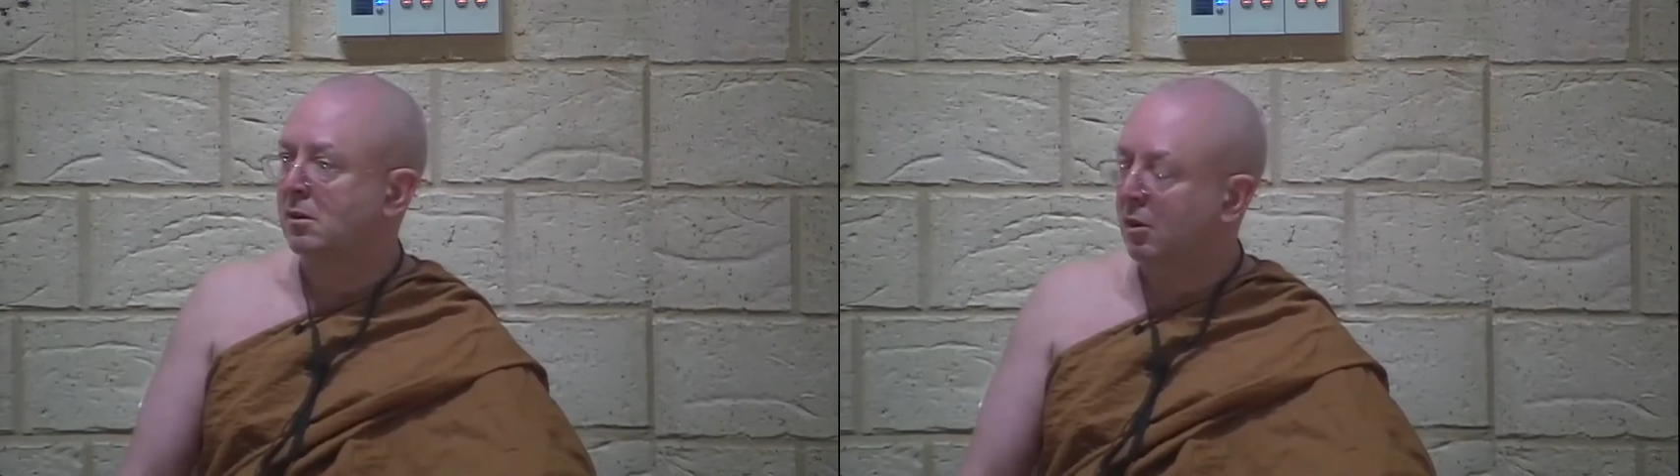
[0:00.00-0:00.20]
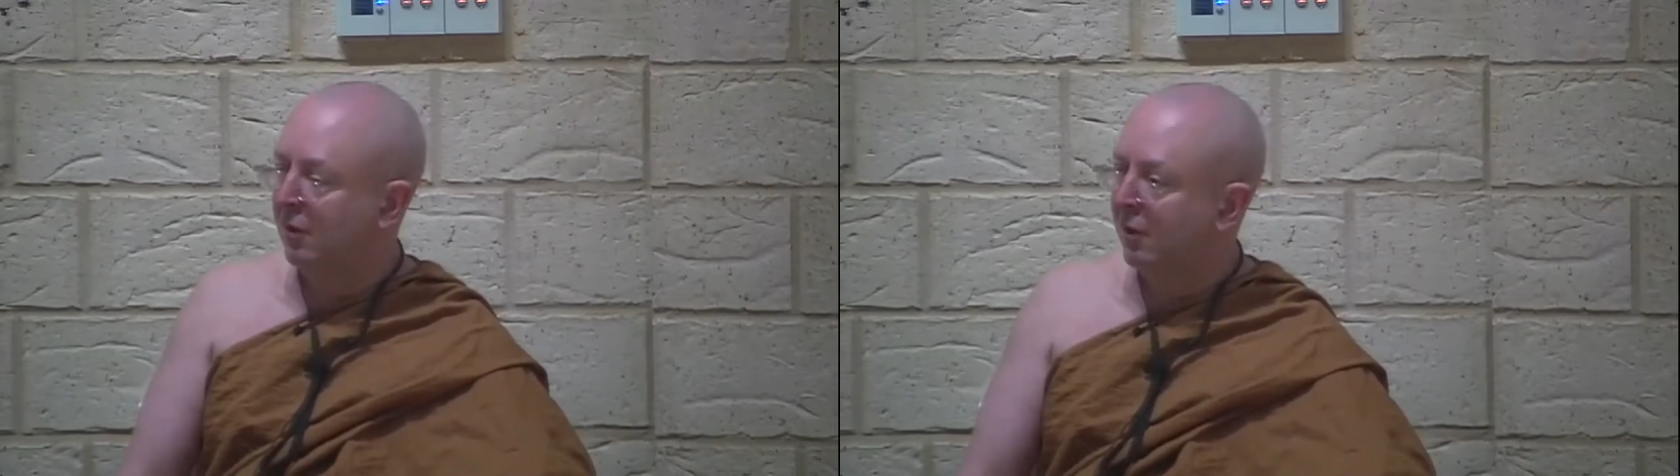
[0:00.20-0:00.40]

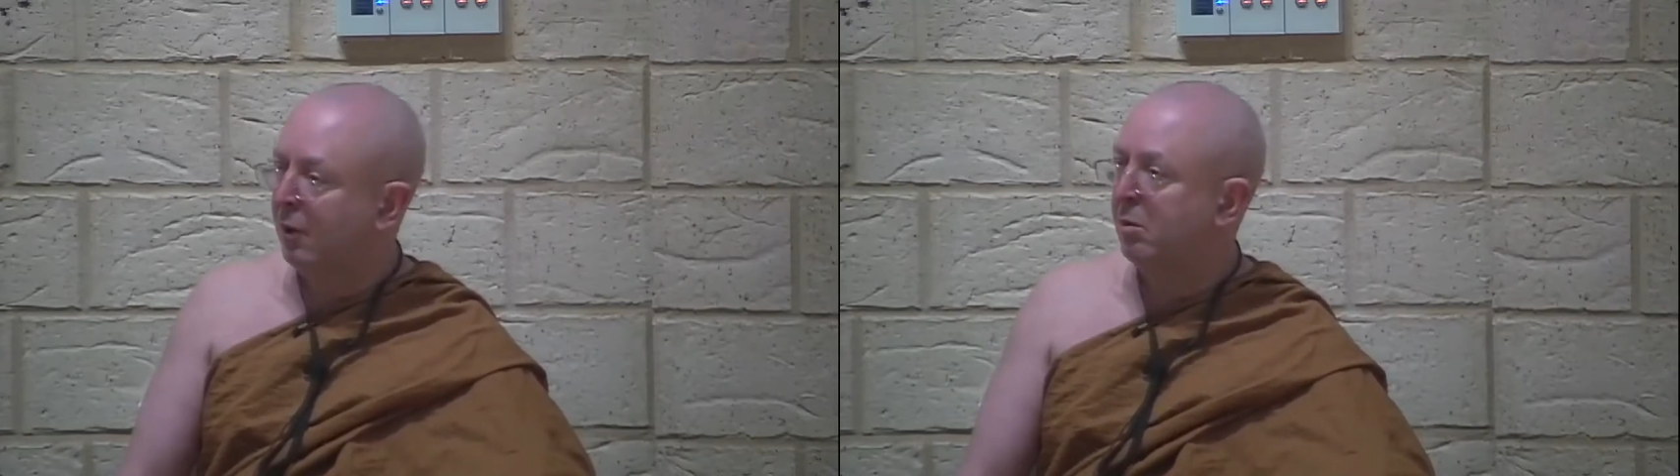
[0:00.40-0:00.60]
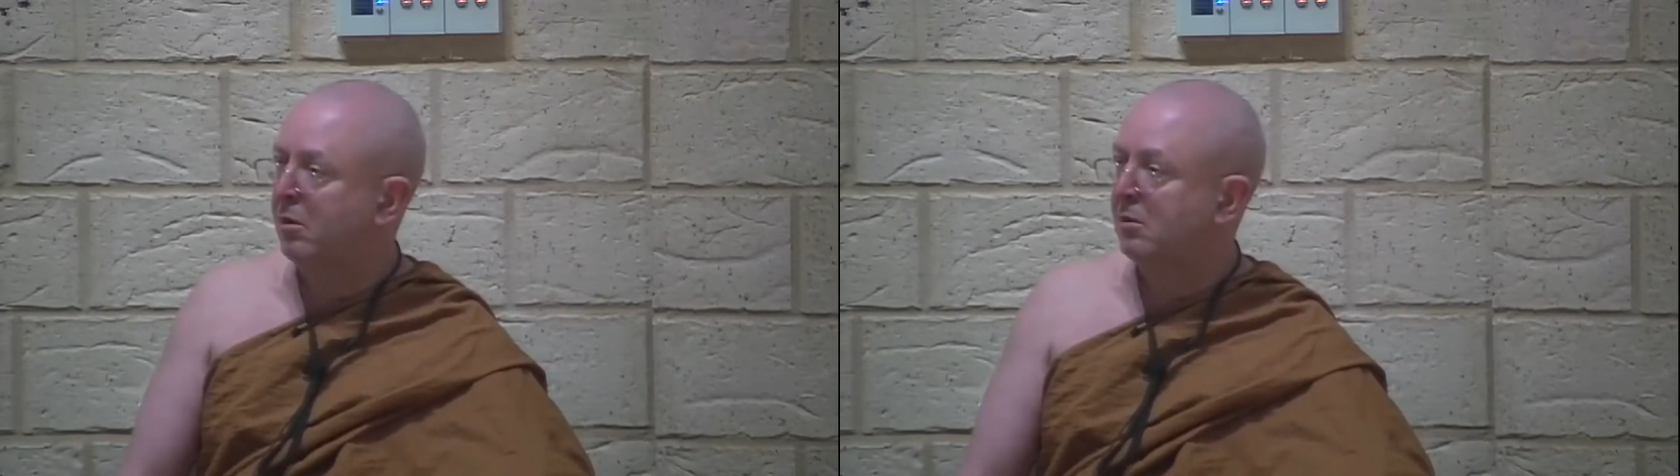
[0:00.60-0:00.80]
A lot of
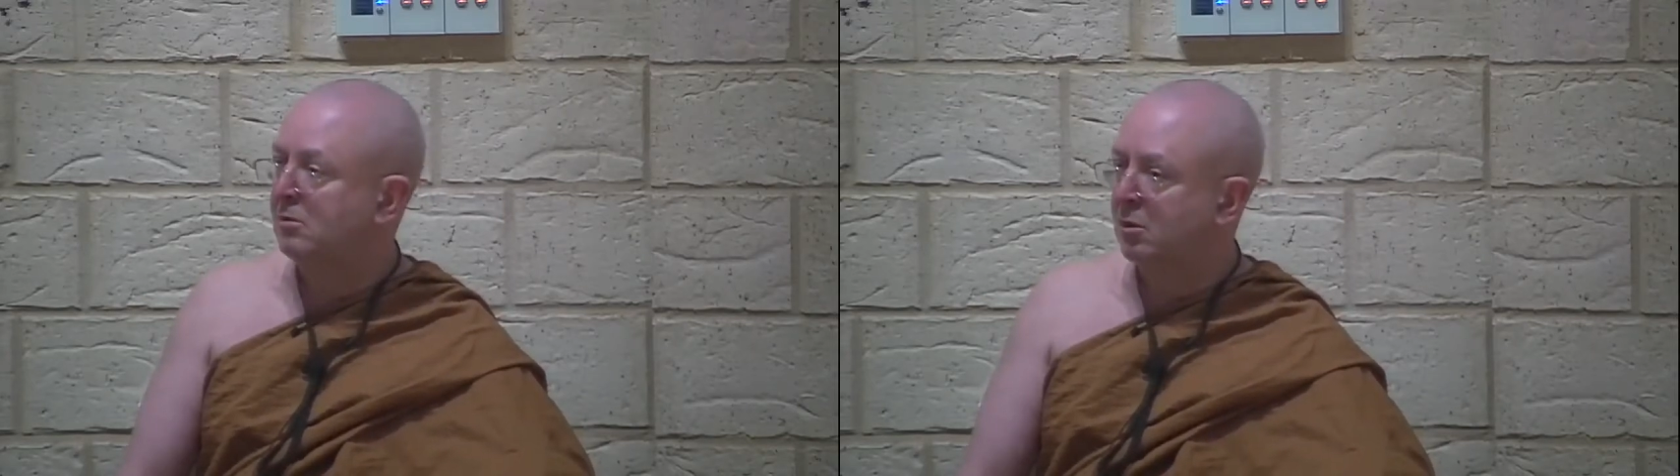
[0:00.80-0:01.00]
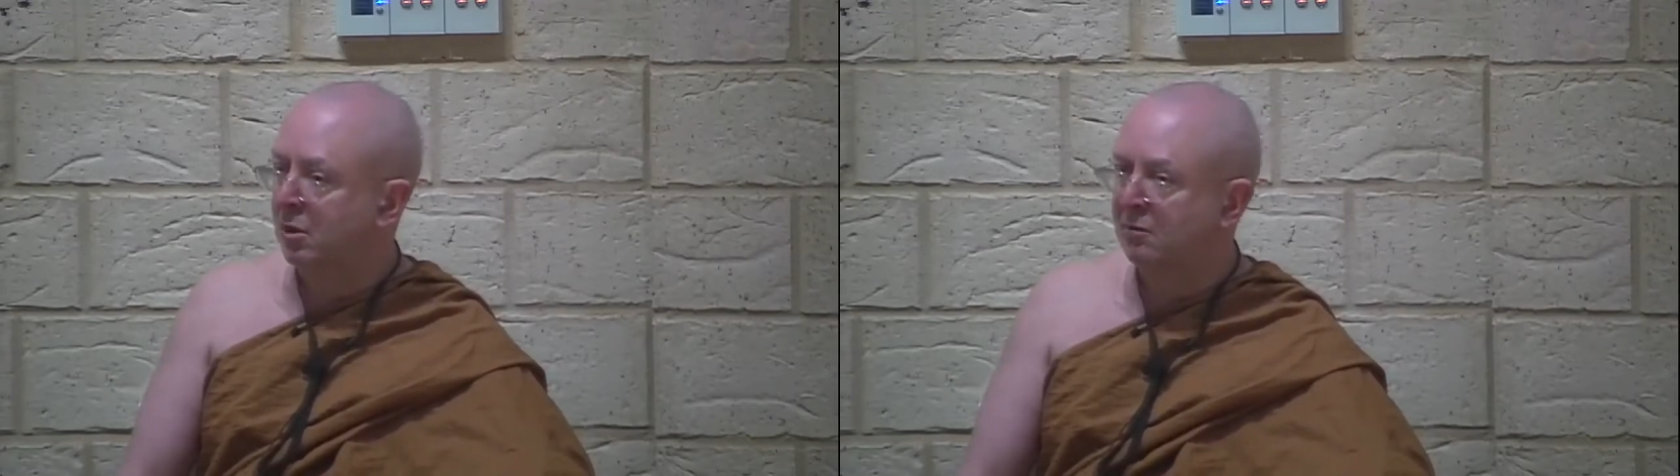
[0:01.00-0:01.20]

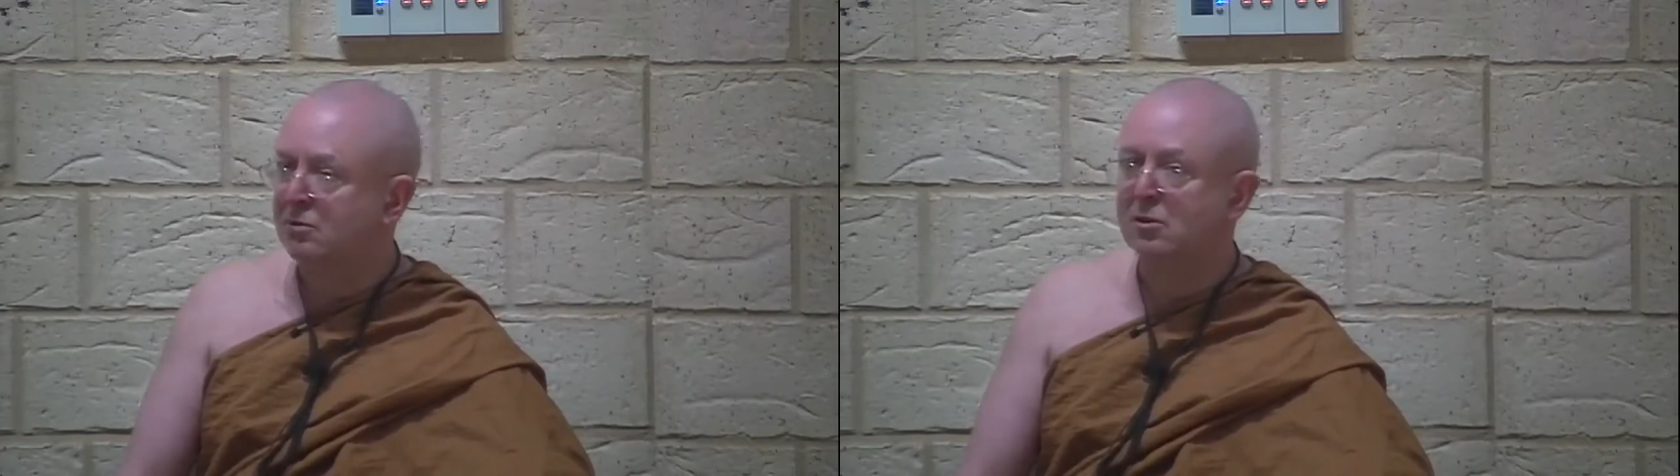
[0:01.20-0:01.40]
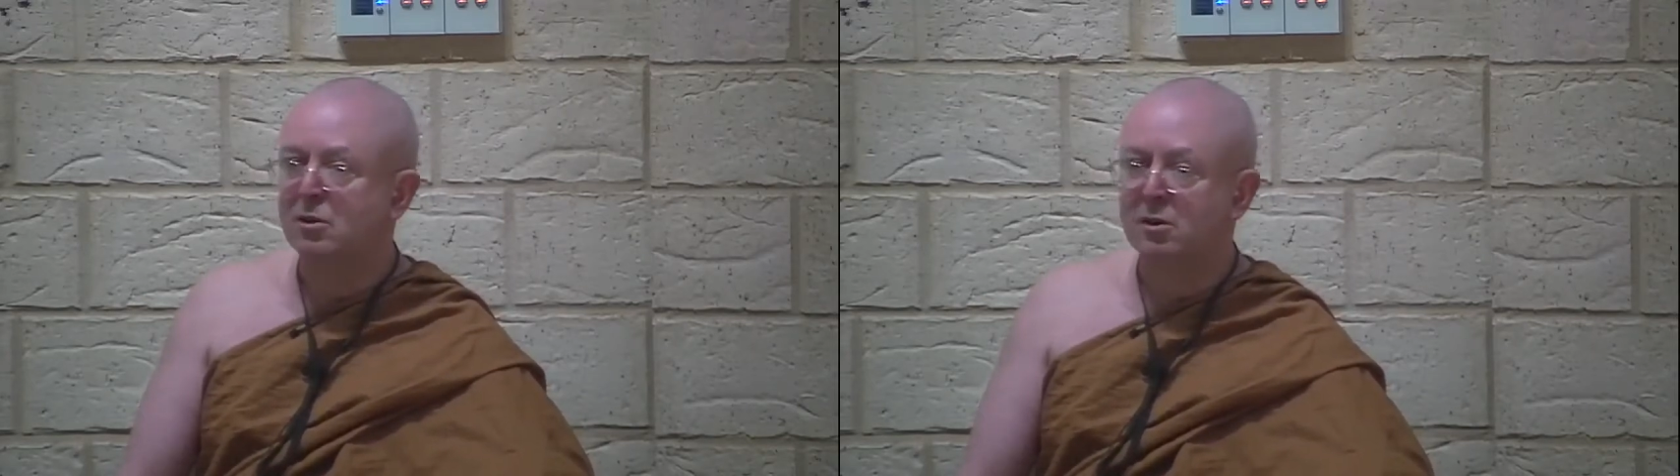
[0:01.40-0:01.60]
happiness, a lot of
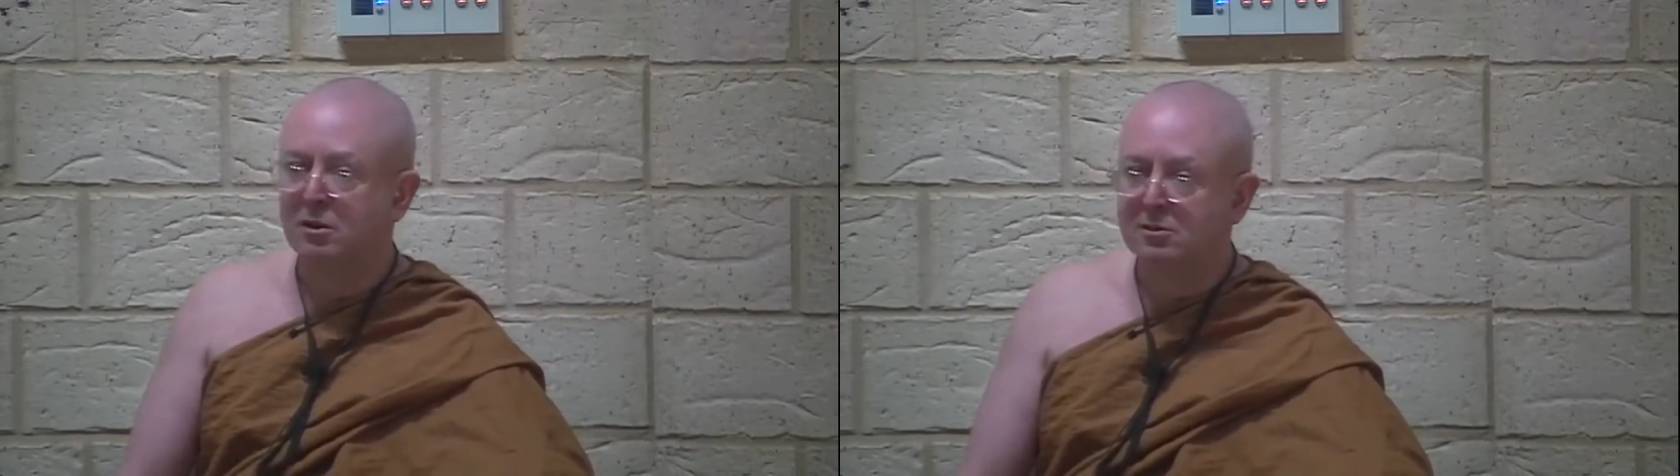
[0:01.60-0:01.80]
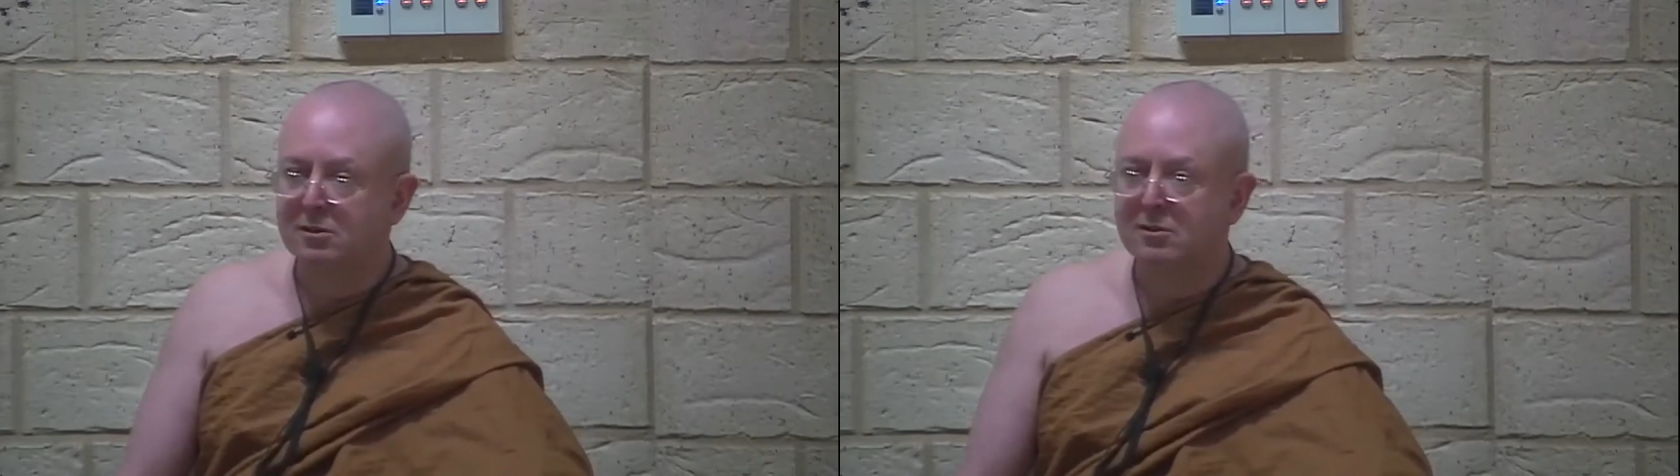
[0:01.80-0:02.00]
joy, a
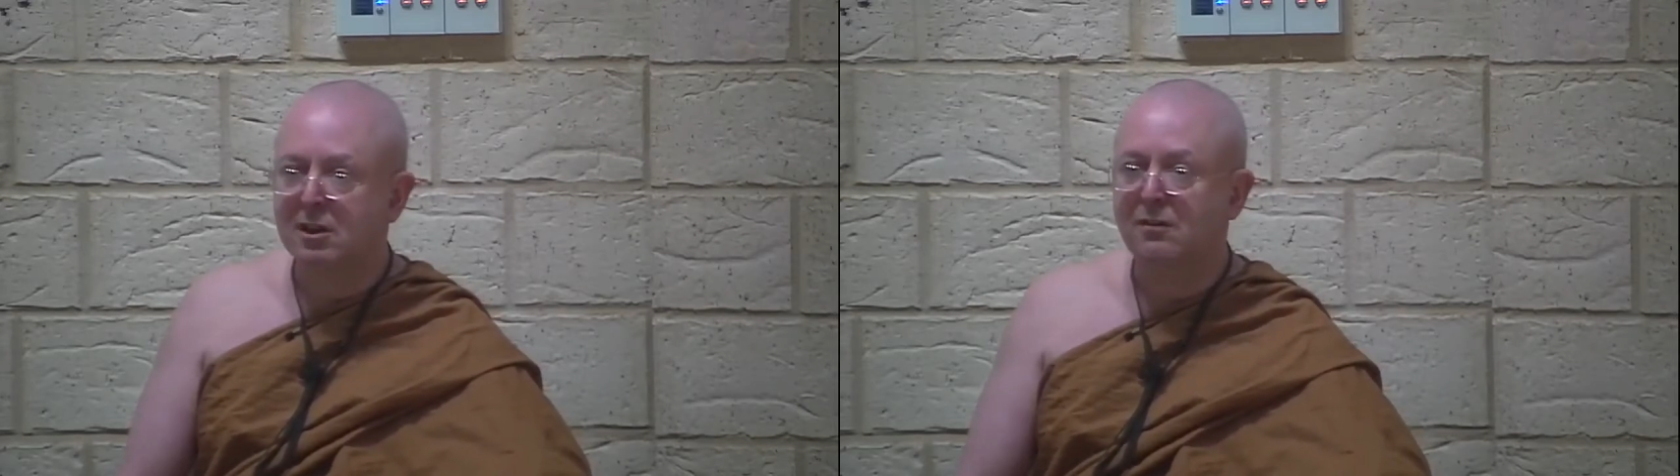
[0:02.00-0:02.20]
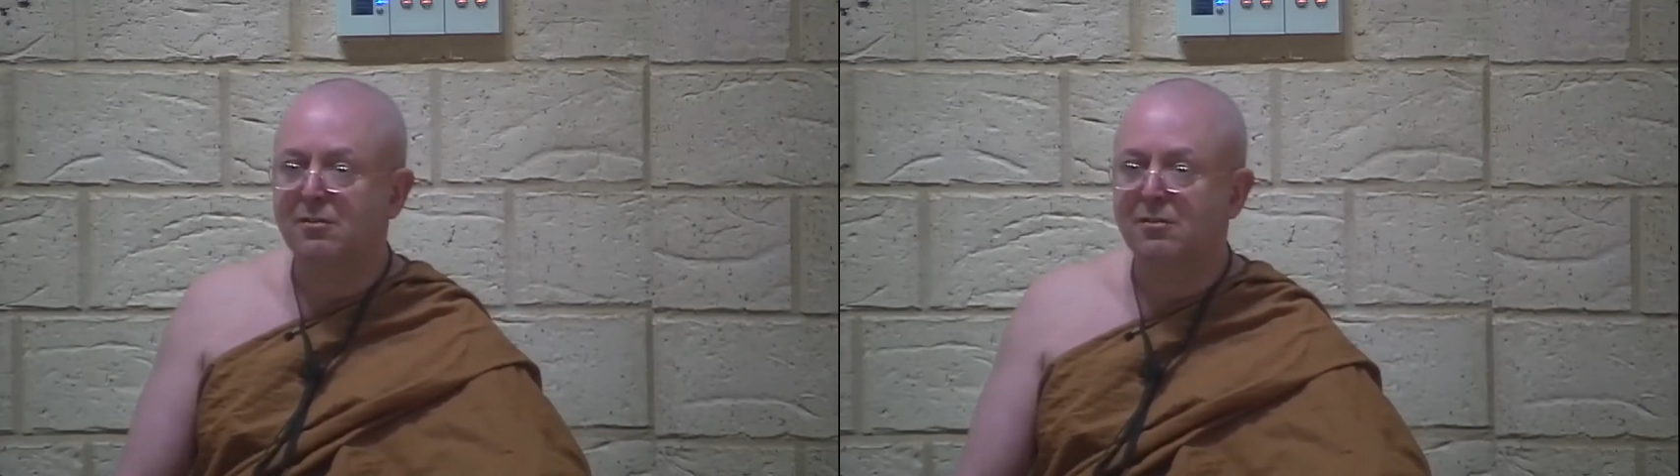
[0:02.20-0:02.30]
lot of success